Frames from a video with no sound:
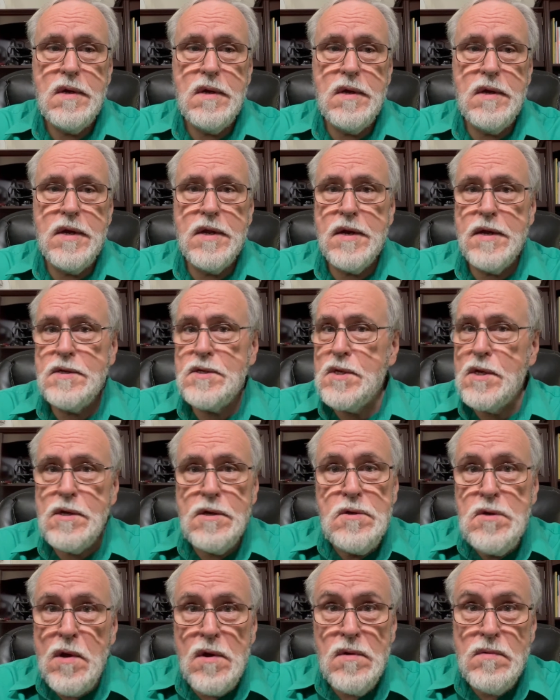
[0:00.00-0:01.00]
And I said,
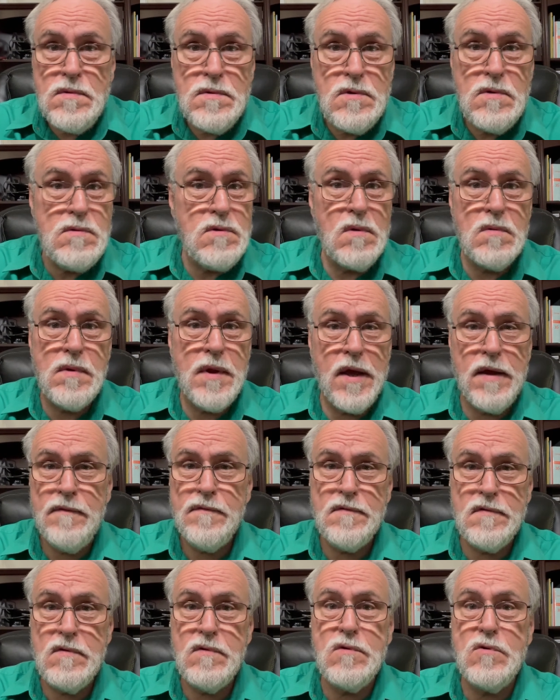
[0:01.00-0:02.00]
no, you don't have
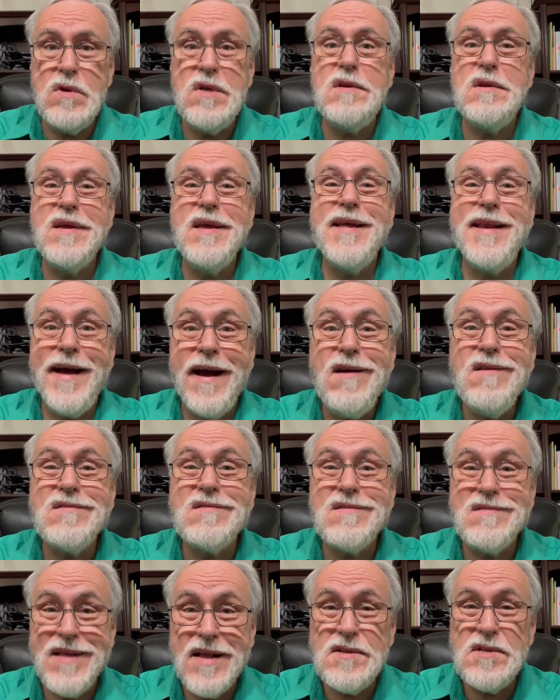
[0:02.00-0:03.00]
to. You need to get out.
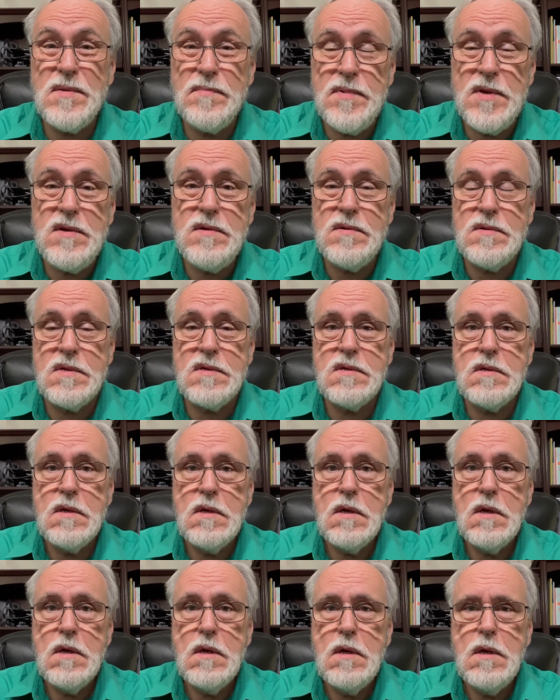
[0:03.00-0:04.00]
That's abuse.
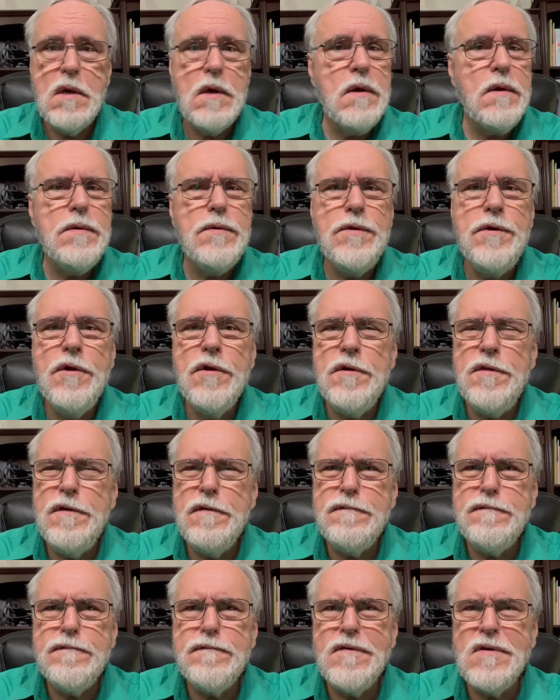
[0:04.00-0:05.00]
You're the
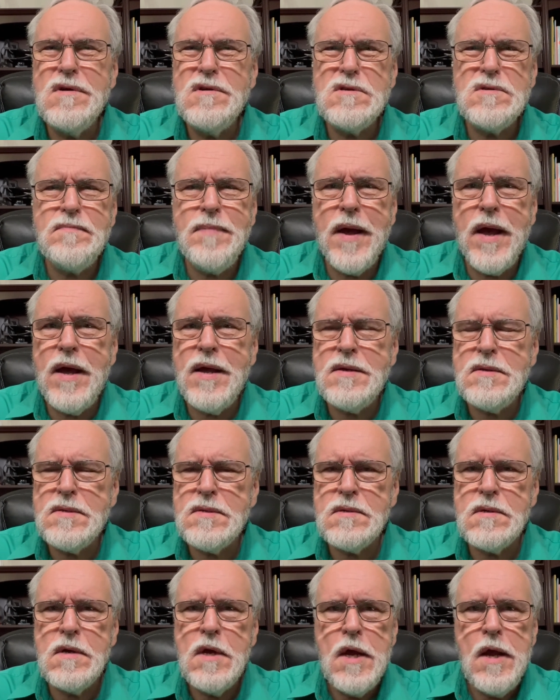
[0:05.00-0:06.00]
first
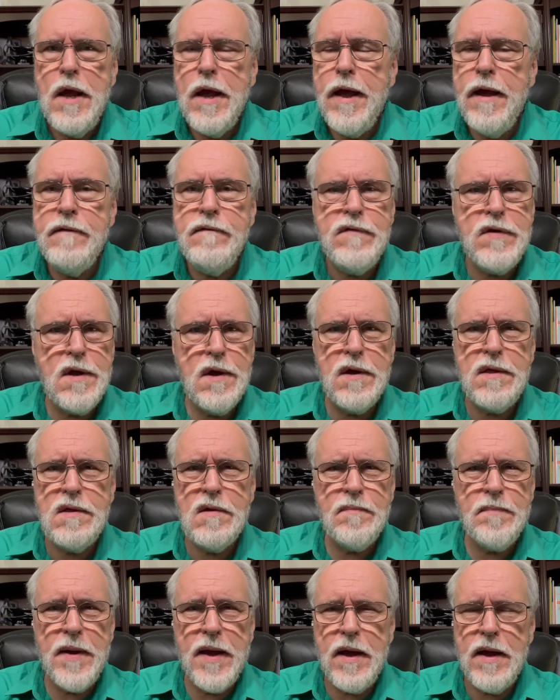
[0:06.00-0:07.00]
pastor. Every other
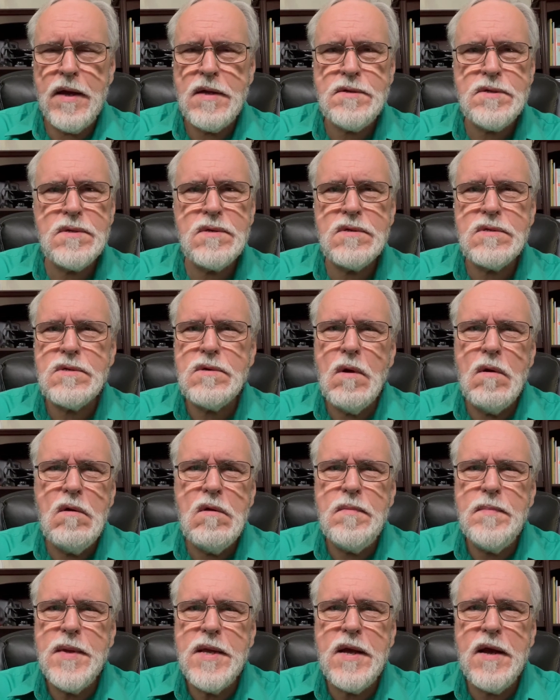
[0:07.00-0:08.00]
pastor's
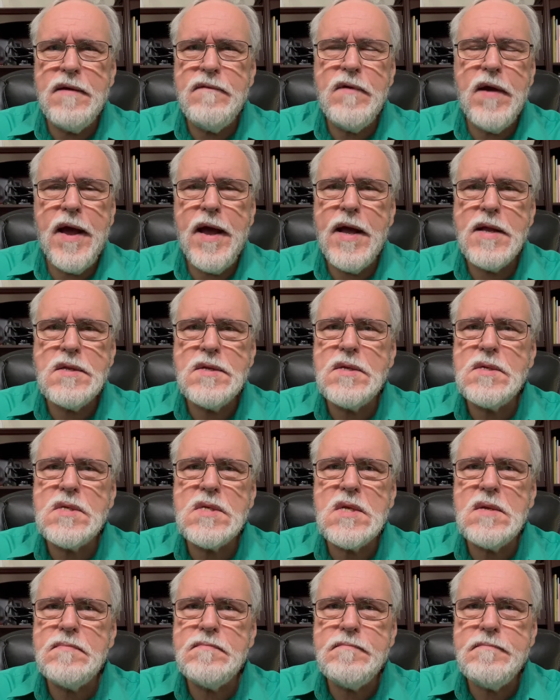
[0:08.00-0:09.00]
told me I've had to
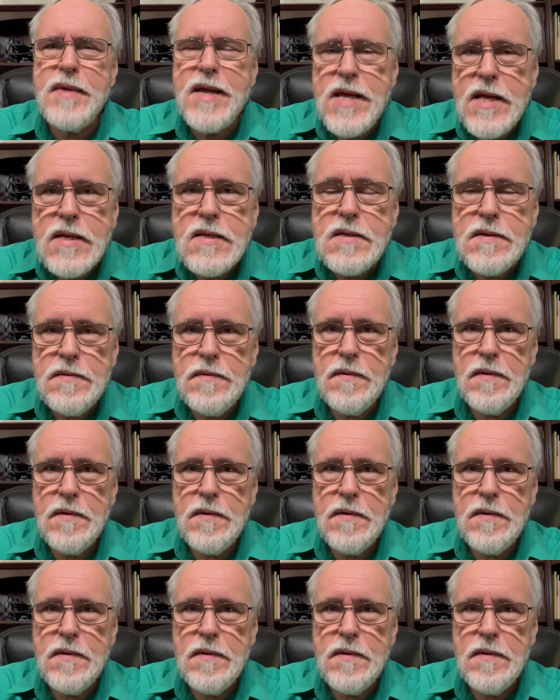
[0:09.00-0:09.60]
submit.